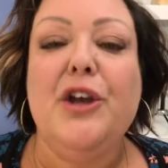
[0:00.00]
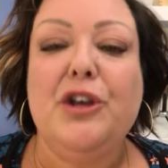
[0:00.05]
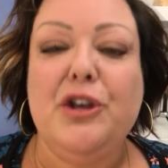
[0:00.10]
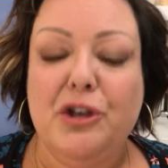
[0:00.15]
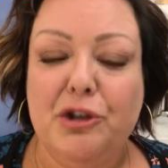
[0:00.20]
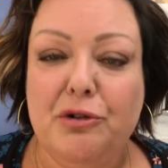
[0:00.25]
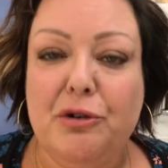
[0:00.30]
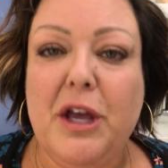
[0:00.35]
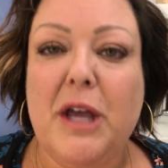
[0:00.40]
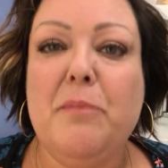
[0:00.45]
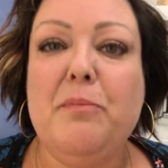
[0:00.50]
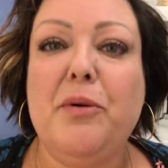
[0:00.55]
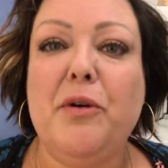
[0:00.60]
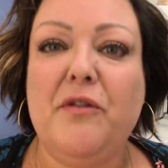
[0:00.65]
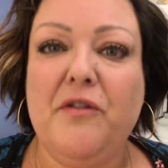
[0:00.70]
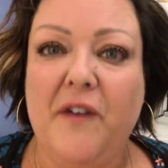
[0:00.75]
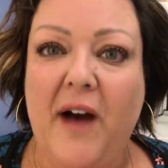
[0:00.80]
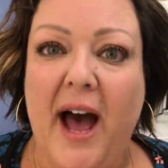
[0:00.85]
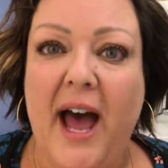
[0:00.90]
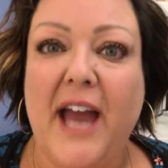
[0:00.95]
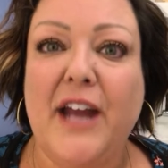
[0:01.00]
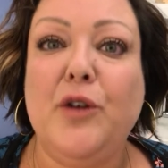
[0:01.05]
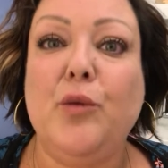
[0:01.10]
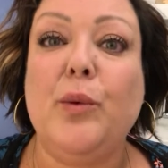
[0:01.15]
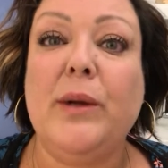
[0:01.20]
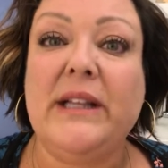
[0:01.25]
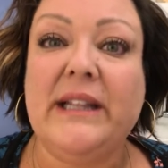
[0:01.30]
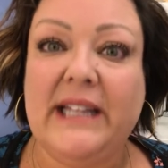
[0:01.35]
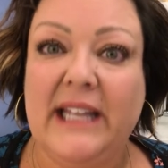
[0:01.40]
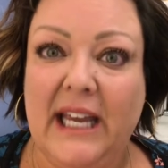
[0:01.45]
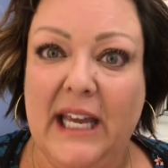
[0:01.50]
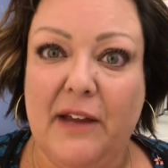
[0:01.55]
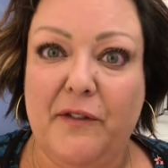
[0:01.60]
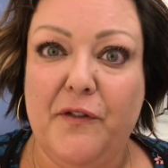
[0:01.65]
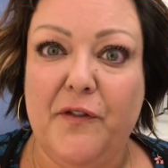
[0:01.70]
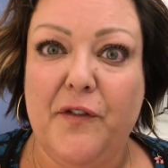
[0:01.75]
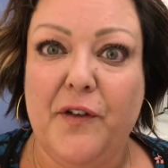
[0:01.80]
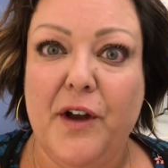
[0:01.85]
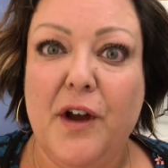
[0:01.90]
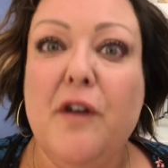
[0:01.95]
you can provide
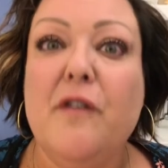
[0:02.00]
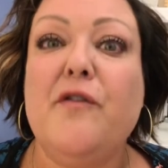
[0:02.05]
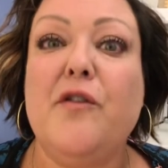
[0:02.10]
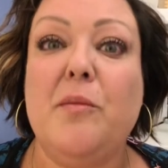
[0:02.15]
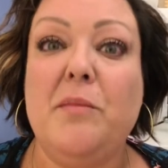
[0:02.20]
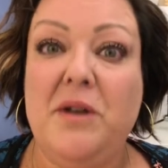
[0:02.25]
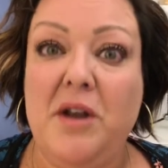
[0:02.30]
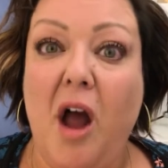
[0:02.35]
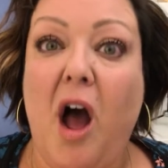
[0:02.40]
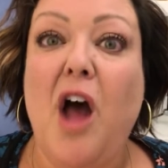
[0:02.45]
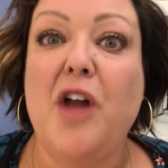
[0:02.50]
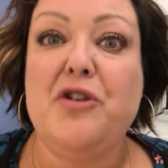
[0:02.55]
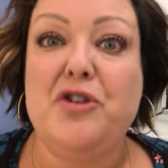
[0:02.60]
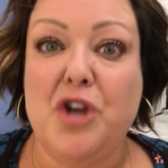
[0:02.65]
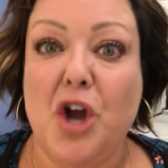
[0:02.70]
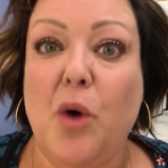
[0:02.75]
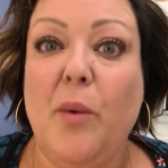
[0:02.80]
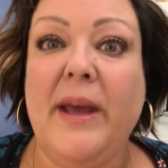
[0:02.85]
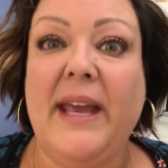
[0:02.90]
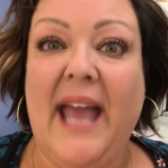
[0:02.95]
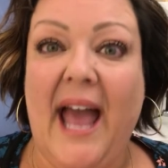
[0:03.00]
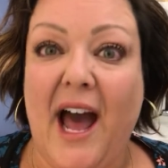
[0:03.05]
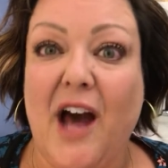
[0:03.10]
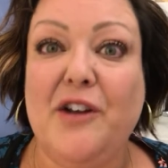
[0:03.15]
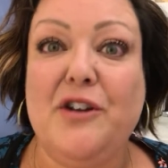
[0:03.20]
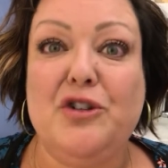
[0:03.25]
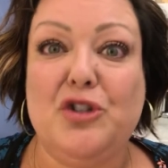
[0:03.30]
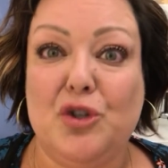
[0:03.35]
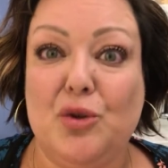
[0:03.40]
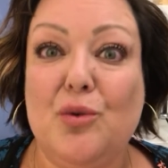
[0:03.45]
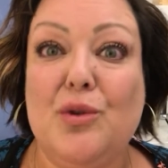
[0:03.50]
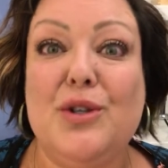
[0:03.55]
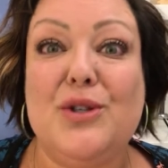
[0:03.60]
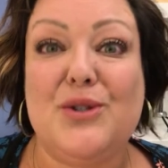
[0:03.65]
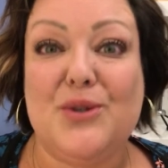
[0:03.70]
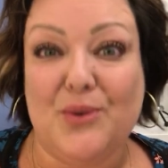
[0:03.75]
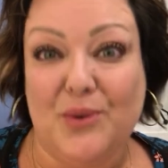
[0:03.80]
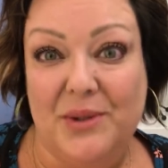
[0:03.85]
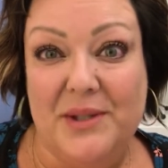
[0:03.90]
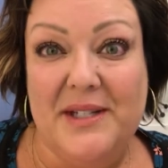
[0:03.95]
relief from not knowing how to do the
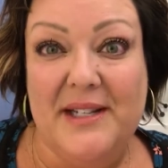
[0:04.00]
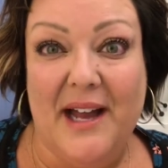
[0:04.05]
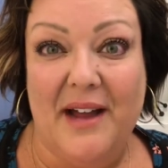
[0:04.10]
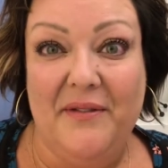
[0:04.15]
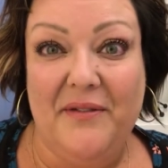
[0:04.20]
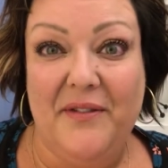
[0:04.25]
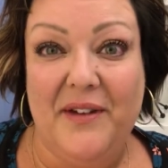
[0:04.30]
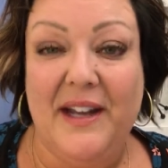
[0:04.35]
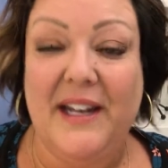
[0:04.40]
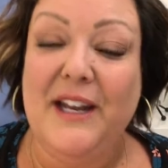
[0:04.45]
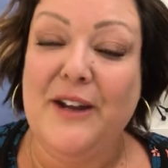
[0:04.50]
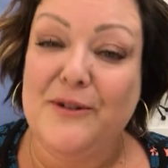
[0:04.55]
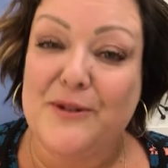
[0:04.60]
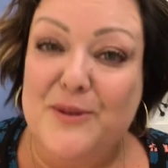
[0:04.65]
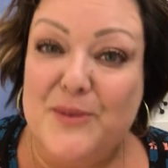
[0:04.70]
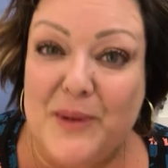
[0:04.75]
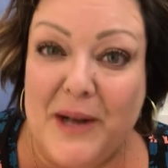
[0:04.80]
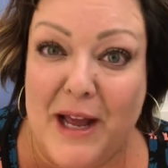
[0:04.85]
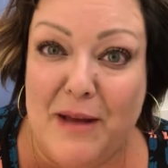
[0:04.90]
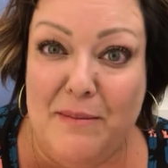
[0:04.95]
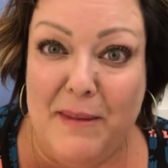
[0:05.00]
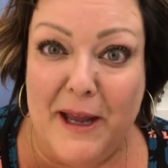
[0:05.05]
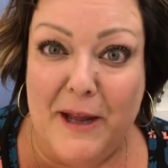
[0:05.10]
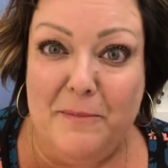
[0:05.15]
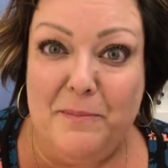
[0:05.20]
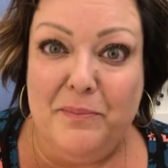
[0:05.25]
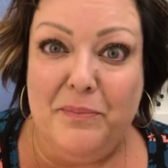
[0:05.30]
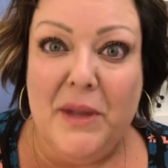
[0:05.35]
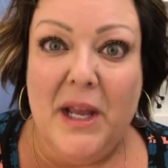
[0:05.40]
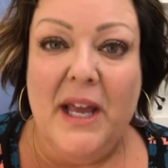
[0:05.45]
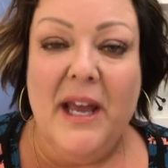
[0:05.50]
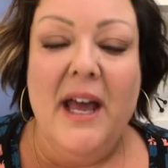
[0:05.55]
school stuff. And here's what I mean.